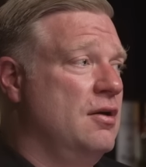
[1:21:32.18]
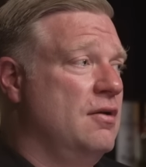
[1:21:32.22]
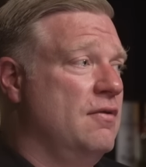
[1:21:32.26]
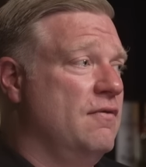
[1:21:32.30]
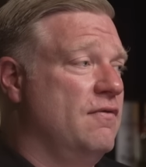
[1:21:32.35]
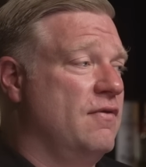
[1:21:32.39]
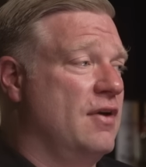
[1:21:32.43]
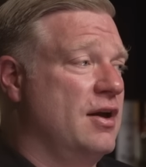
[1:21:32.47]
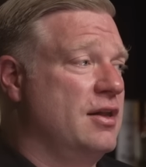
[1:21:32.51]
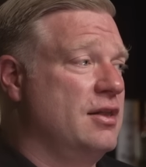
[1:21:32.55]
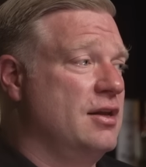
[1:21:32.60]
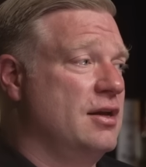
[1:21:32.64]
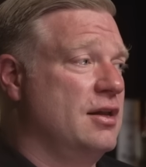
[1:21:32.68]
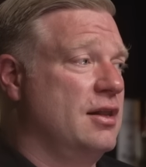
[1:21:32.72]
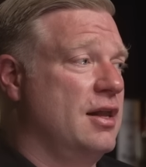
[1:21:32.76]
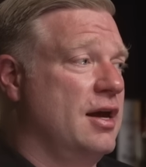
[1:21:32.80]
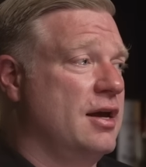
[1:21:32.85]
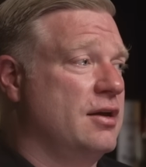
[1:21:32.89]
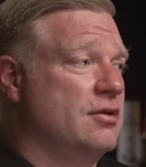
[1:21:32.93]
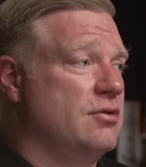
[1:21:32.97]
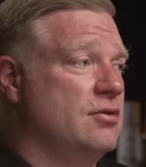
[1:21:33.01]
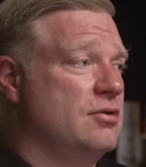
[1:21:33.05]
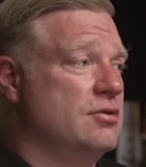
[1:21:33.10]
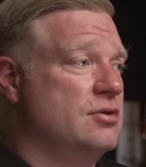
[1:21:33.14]
find the
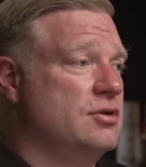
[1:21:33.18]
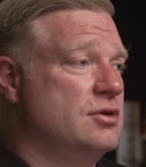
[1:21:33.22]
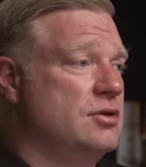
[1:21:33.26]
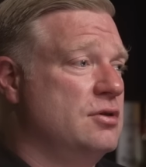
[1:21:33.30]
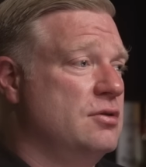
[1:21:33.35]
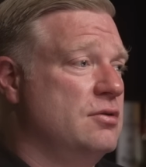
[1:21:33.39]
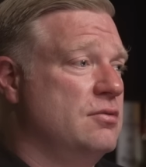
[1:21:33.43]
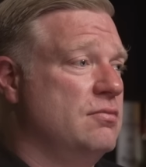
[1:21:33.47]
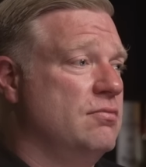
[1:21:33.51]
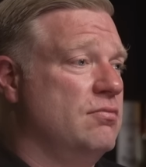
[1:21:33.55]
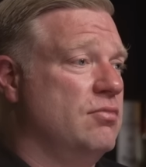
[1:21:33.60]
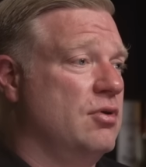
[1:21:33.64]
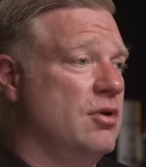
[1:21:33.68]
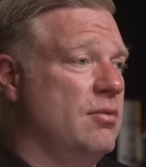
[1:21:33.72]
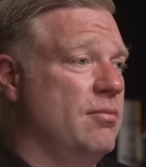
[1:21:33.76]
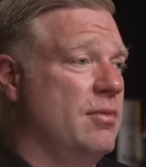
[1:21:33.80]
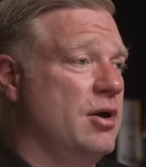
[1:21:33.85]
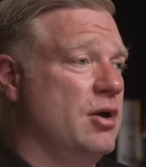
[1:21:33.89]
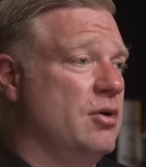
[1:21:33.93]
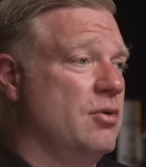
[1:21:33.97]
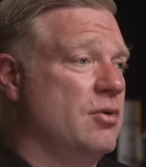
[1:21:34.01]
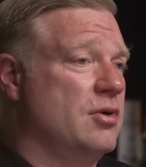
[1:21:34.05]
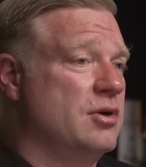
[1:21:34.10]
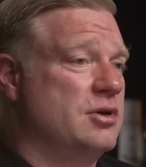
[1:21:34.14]
electors, put them
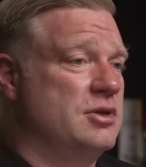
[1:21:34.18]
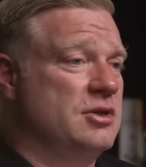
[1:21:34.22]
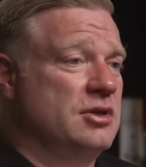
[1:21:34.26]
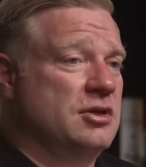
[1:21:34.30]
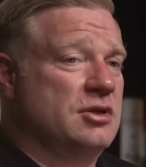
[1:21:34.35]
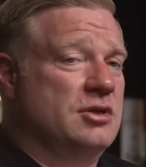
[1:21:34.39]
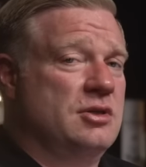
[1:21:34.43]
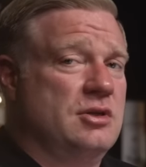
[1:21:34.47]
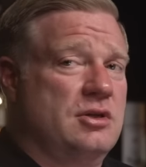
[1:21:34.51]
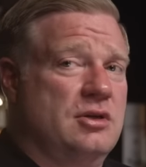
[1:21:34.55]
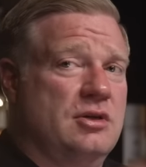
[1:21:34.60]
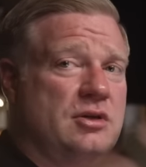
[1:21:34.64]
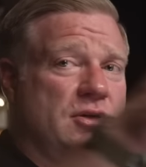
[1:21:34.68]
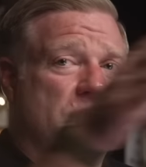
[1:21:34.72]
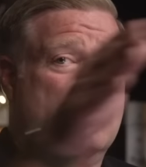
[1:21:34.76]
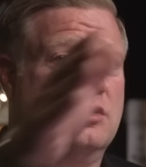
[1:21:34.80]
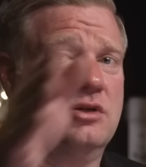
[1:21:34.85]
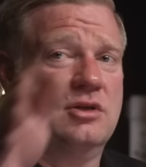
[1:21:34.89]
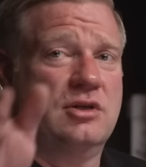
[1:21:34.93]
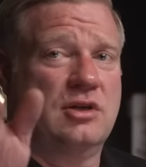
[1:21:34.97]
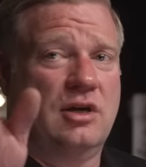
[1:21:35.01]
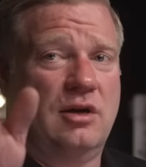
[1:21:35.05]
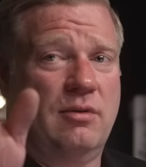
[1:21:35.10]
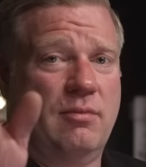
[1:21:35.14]
on horses,
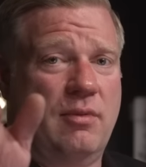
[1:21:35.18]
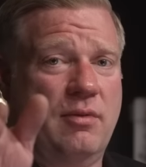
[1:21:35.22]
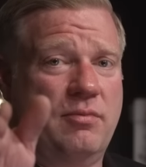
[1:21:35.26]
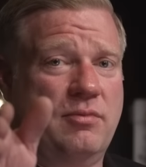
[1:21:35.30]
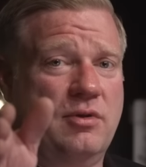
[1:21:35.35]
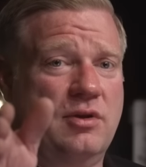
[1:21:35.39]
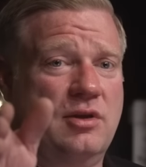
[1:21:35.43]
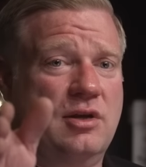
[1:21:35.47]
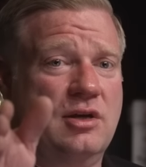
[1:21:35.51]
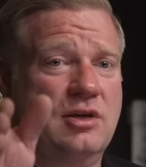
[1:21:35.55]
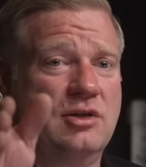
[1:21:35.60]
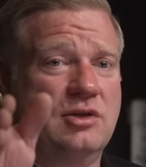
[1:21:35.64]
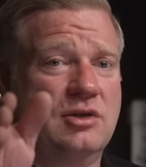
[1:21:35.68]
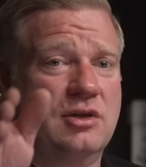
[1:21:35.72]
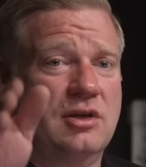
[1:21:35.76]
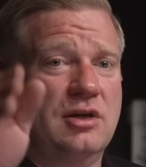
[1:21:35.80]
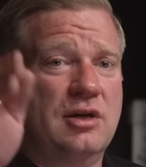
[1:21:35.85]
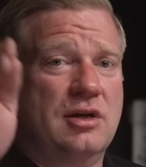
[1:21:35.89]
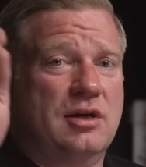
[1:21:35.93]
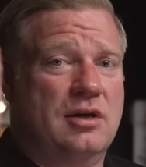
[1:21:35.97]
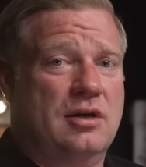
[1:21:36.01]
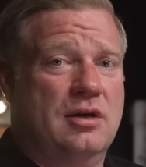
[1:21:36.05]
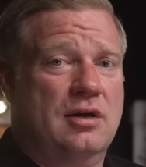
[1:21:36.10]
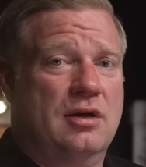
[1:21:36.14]
send them up to
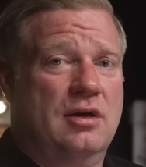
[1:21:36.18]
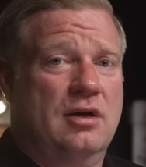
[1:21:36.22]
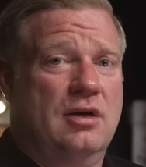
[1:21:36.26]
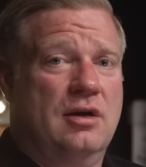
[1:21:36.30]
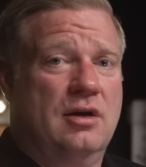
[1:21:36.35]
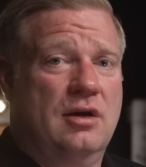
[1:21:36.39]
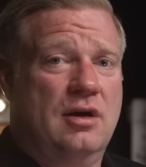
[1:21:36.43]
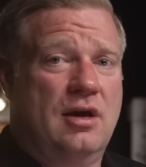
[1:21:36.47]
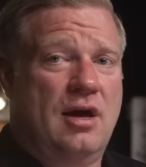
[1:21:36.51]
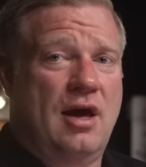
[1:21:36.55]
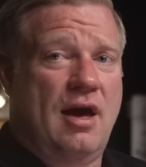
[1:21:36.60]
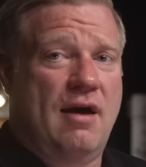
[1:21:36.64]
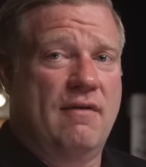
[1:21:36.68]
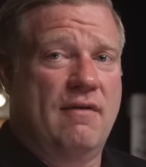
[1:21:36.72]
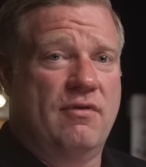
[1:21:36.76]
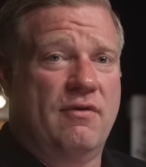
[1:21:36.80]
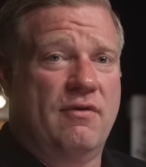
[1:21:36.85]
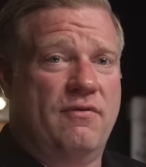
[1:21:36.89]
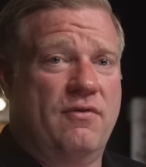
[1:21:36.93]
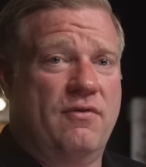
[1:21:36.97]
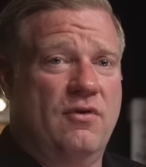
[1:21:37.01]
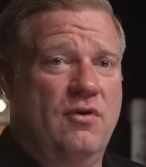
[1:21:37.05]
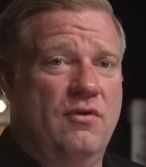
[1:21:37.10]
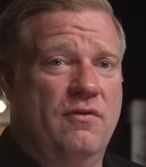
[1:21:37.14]
D.C., have
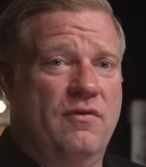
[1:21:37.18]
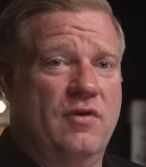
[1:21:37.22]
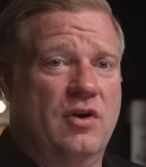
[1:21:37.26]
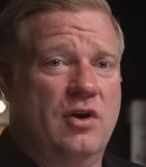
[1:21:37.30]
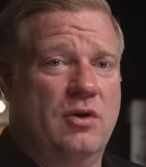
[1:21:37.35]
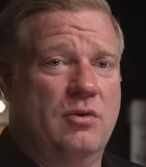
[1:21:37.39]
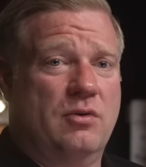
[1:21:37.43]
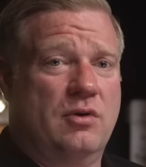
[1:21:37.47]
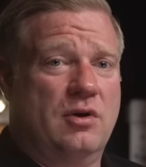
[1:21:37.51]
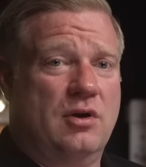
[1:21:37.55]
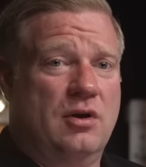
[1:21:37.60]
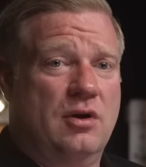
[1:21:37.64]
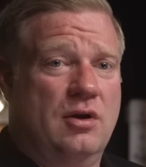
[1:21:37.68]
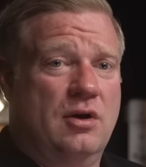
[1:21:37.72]
the full vote,